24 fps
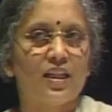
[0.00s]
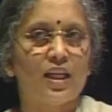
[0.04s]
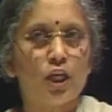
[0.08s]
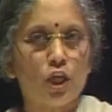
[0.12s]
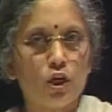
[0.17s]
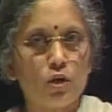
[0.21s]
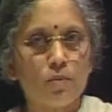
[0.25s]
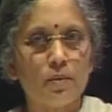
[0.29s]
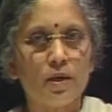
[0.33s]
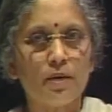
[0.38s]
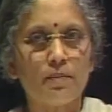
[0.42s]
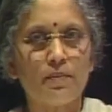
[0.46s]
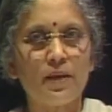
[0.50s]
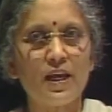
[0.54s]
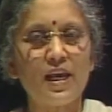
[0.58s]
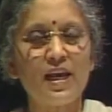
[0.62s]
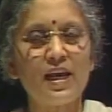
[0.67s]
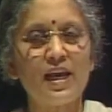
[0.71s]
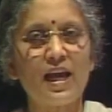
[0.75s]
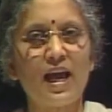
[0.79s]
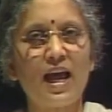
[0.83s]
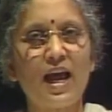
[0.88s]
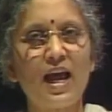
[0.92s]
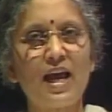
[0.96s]
The human
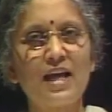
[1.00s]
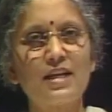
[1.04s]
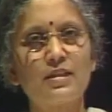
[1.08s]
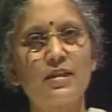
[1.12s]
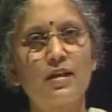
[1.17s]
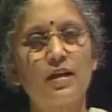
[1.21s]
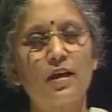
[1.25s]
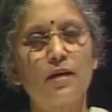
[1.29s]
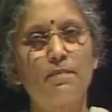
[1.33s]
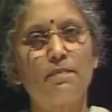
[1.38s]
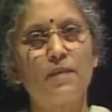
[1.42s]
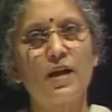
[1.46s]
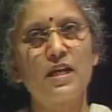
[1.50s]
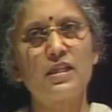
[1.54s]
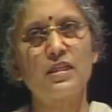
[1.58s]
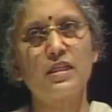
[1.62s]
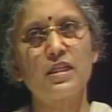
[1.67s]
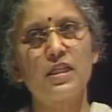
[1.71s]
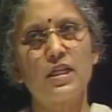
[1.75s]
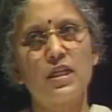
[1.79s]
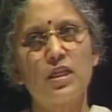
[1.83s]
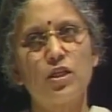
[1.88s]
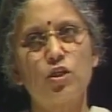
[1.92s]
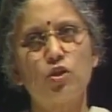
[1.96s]
being has the
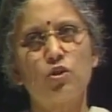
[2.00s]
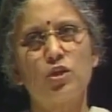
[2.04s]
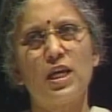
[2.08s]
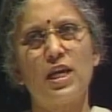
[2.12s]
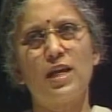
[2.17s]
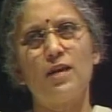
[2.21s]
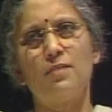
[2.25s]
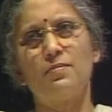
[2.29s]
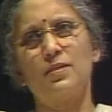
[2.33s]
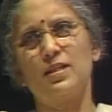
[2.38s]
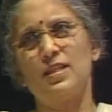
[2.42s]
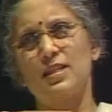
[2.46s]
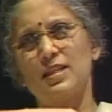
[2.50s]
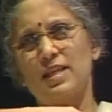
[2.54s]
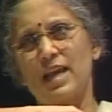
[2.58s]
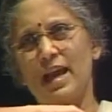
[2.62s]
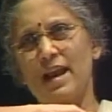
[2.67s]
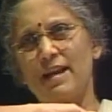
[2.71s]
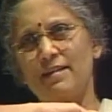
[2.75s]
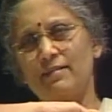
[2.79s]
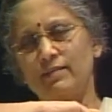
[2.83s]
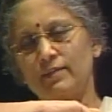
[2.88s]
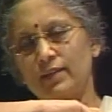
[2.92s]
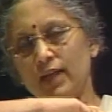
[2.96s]
capacity to deal with the
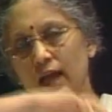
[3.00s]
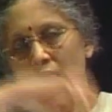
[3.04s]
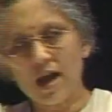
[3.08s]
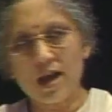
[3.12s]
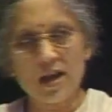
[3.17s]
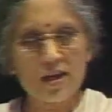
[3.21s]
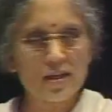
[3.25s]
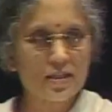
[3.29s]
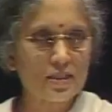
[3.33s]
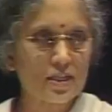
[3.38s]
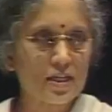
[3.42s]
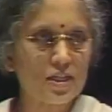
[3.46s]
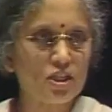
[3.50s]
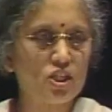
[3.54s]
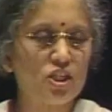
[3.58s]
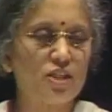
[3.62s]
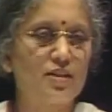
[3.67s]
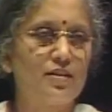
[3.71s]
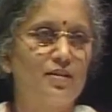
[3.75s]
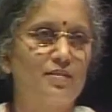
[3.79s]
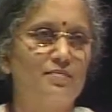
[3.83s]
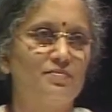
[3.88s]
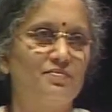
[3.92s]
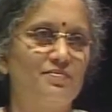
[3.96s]
entire
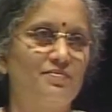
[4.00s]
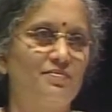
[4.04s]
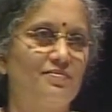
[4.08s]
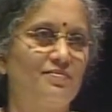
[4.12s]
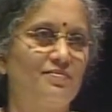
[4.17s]
Sanchita.